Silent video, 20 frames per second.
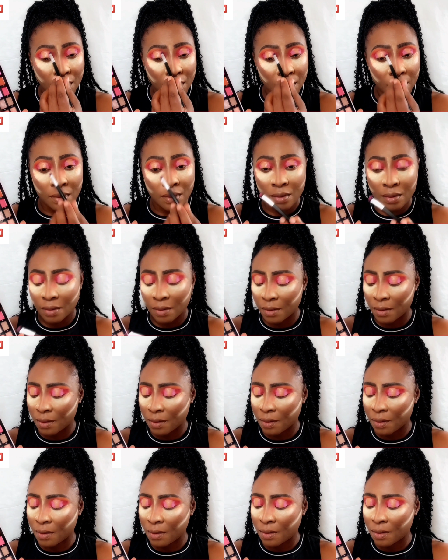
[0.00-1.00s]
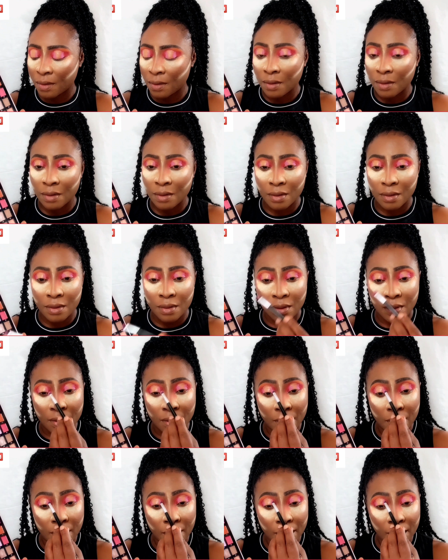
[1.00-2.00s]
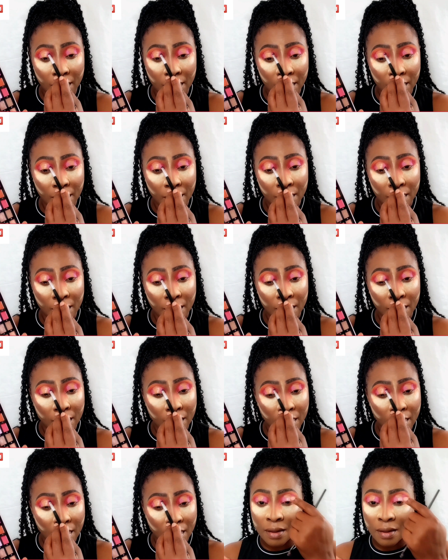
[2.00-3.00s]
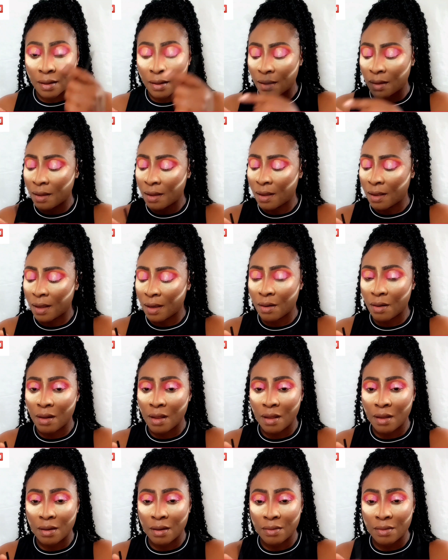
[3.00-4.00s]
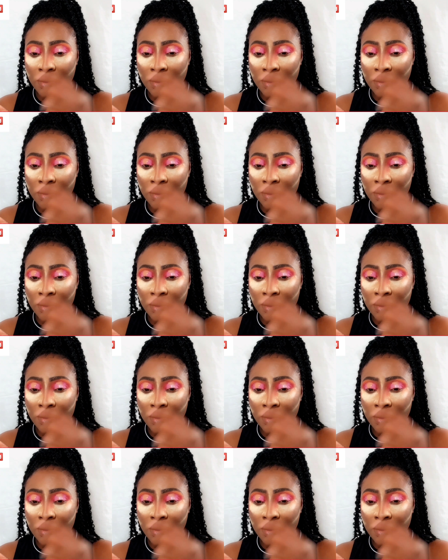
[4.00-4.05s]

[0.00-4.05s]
adding a little bit pink first.